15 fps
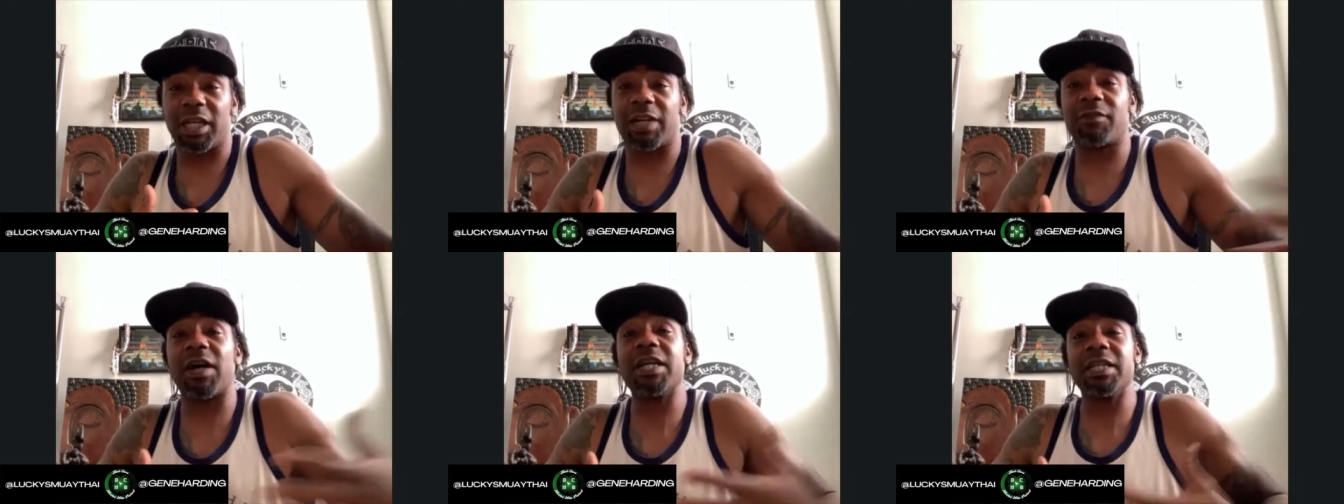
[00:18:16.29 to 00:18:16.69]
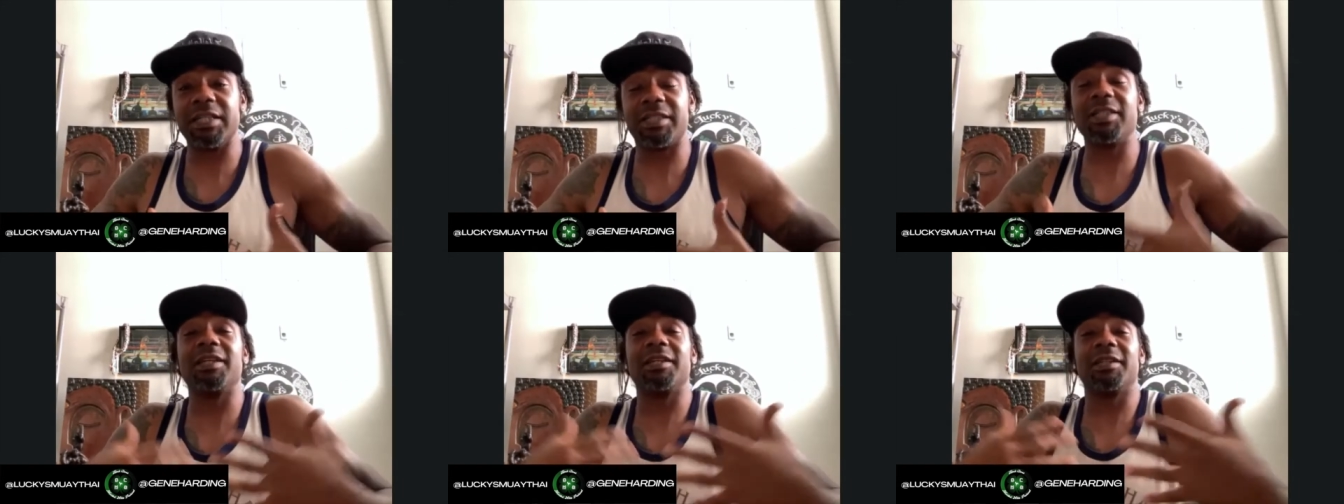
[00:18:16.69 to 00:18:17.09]
Like, if I
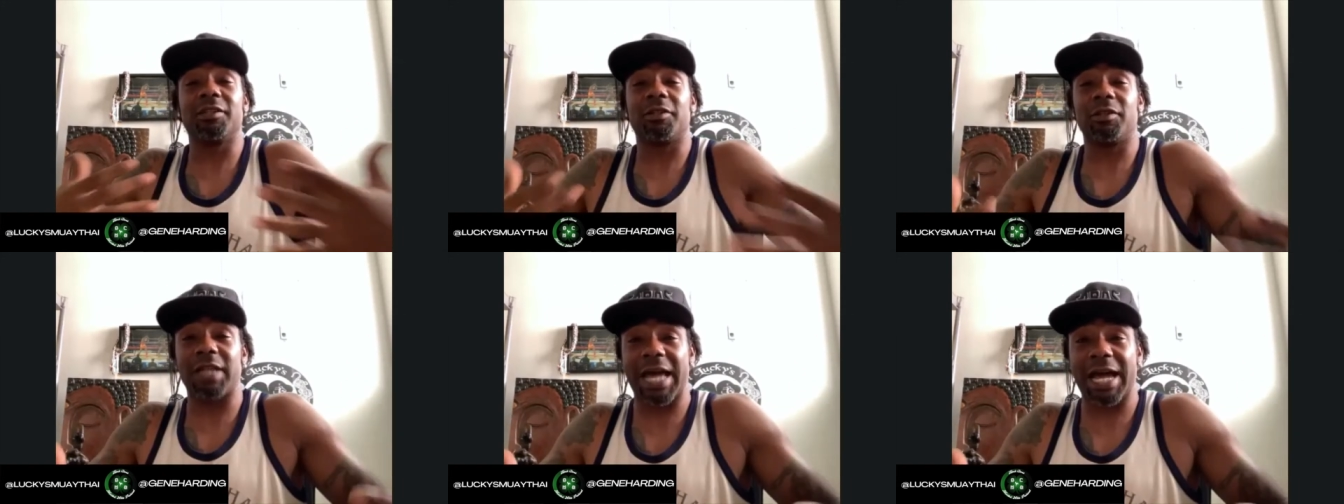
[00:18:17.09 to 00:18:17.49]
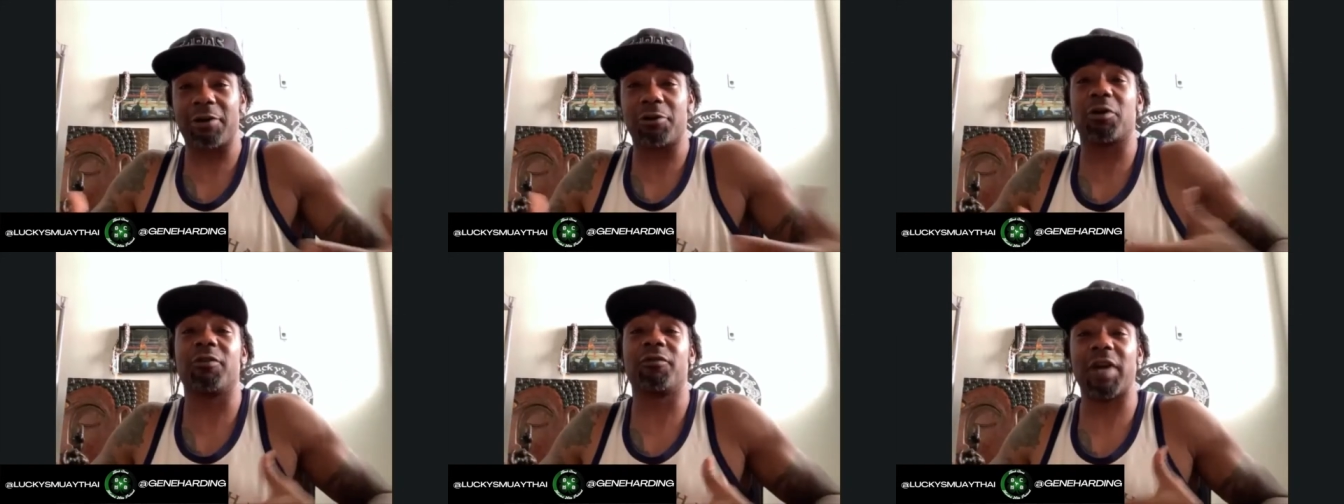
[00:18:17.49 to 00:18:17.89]
need to get a little
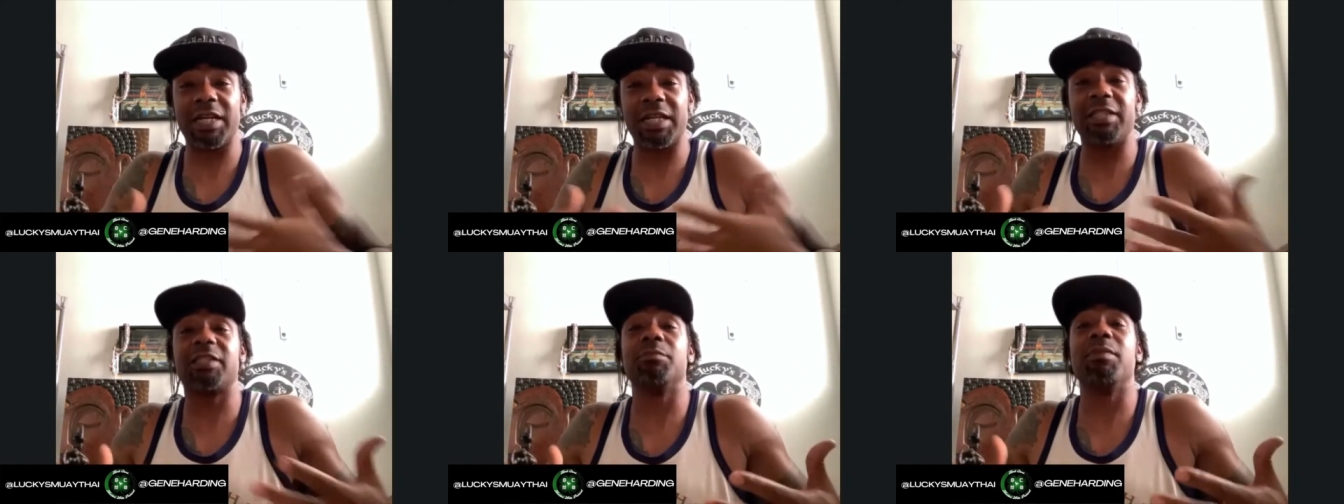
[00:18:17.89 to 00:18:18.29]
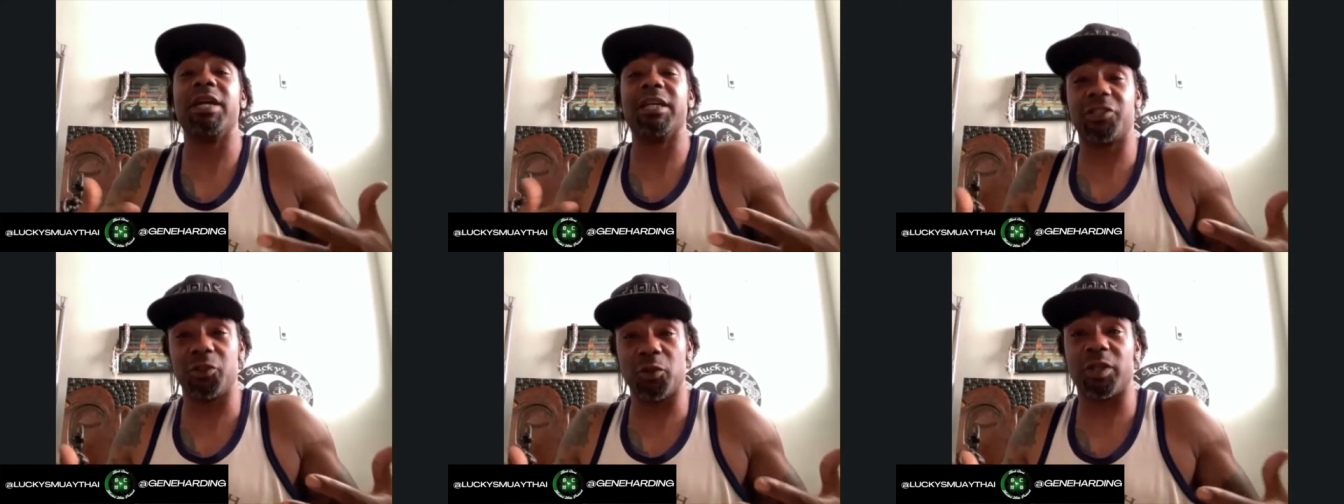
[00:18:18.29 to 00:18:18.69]
louder, if I need to
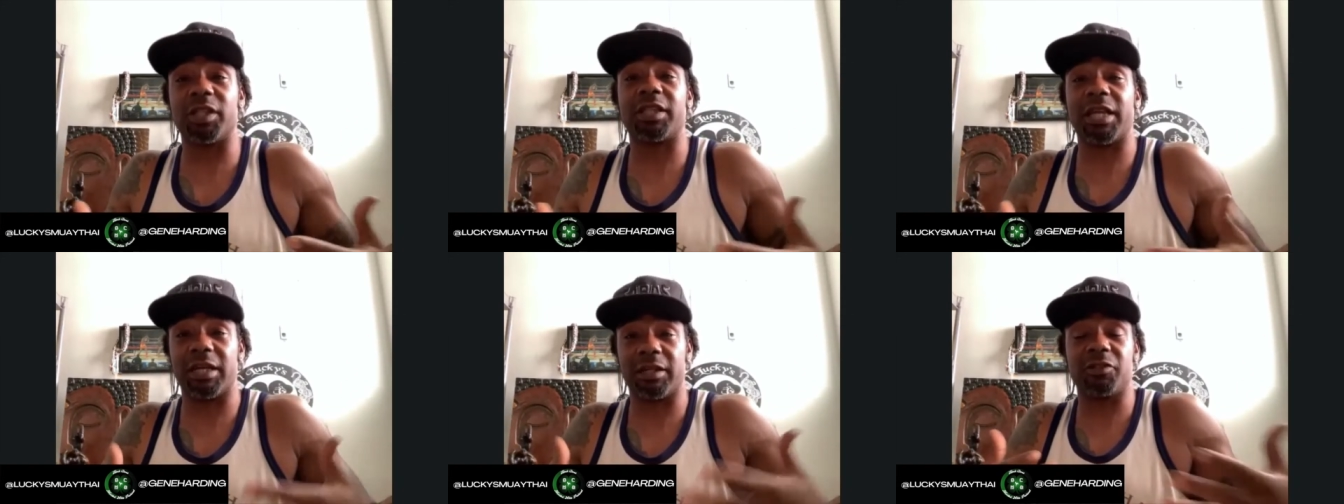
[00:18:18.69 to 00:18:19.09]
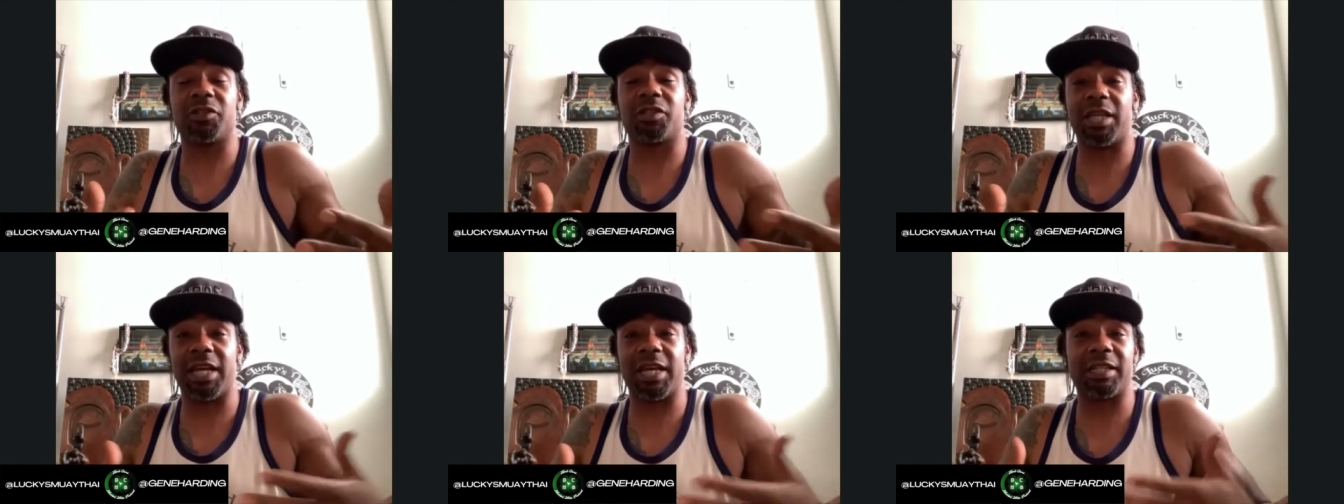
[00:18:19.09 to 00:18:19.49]
make sure that they
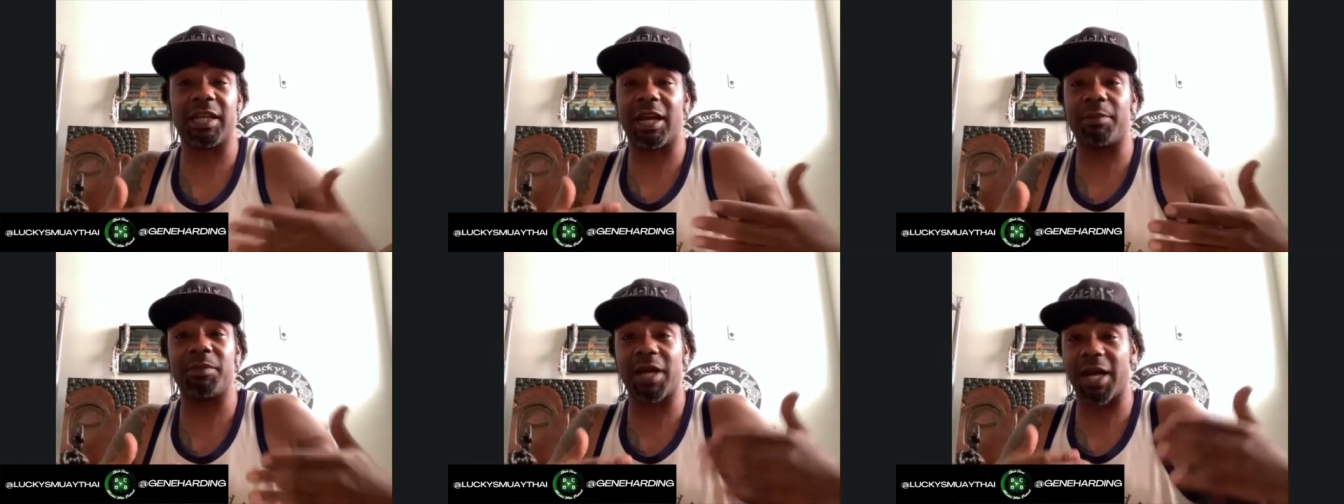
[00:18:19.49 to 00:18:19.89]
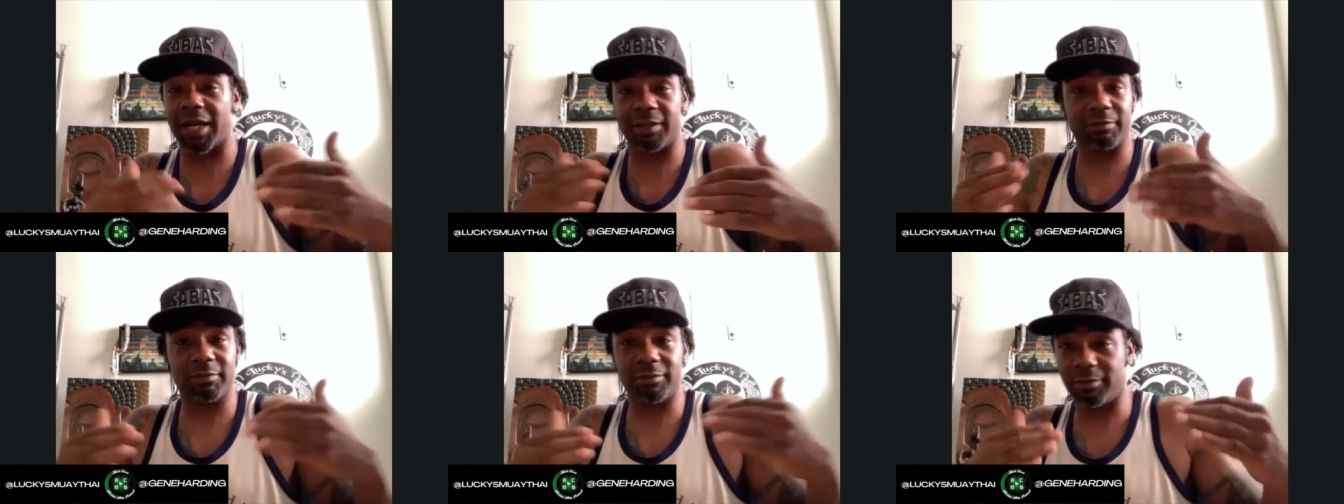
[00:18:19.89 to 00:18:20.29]
understand that I'm not,